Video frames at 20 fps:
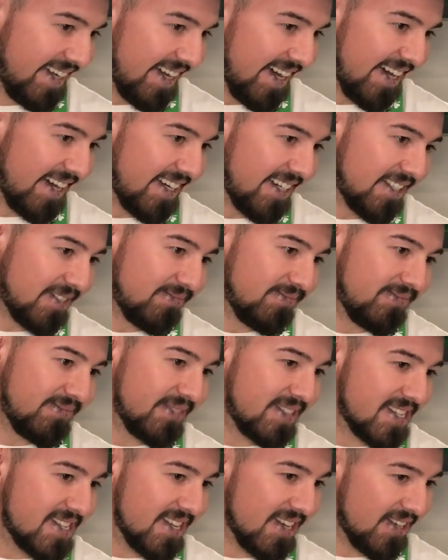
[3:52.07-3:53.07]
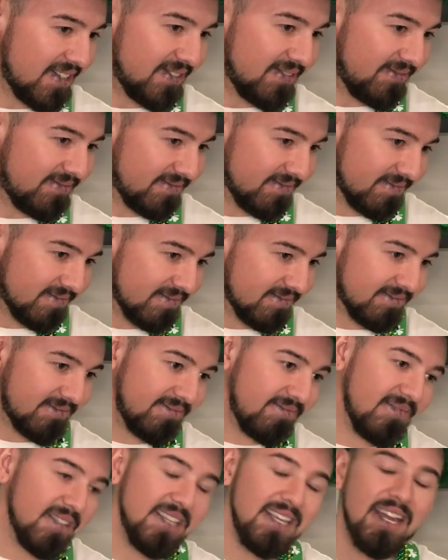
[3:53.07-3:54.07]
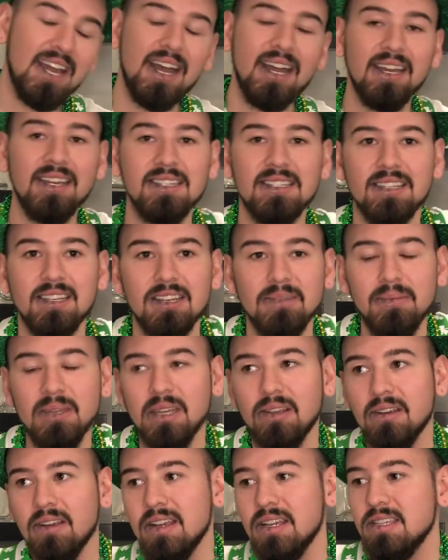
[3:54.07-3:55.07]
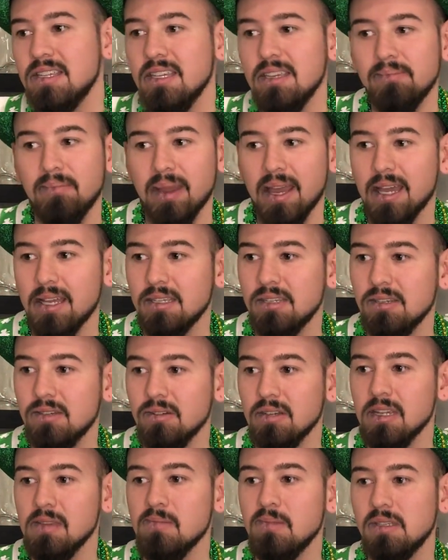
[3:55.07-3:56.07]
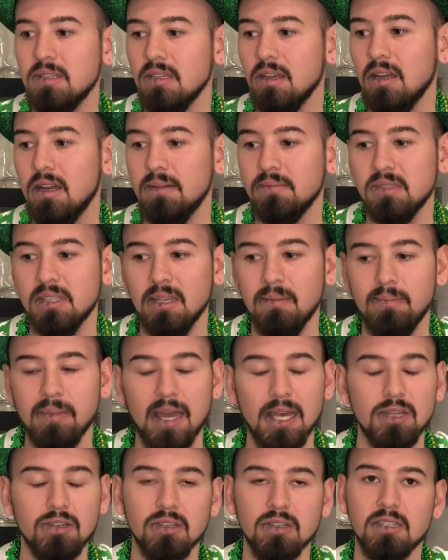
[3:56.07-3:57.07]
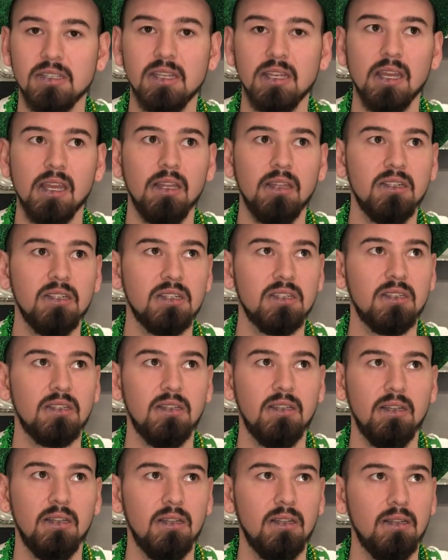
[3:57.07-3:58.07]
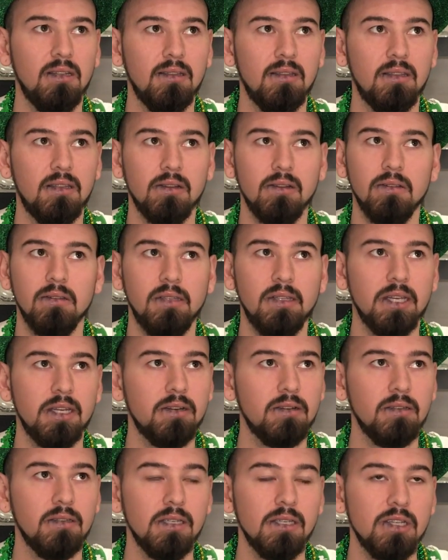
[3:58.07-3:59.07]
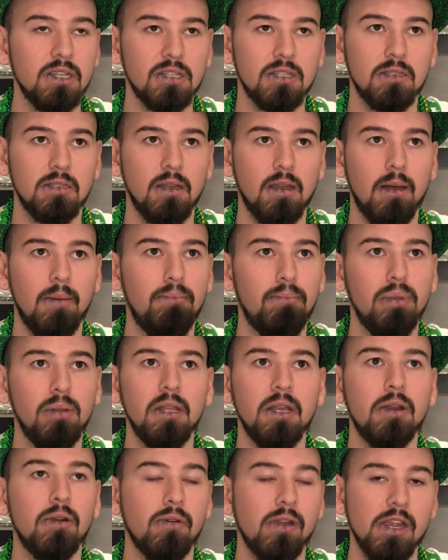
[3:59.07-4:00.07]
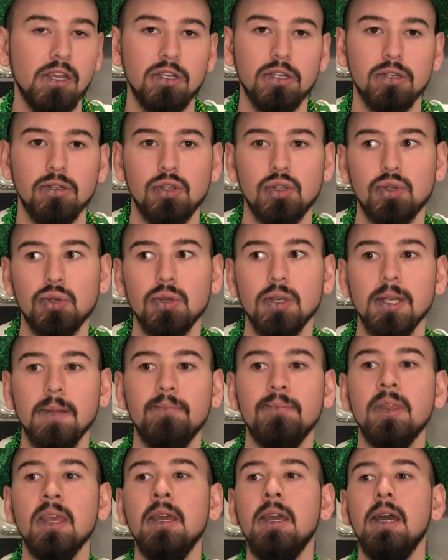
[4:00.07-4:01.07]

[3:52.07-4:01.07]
So yeah, it's going to be crazy. Past streams, St. Patrick's Day, they're literally just obliteration stream.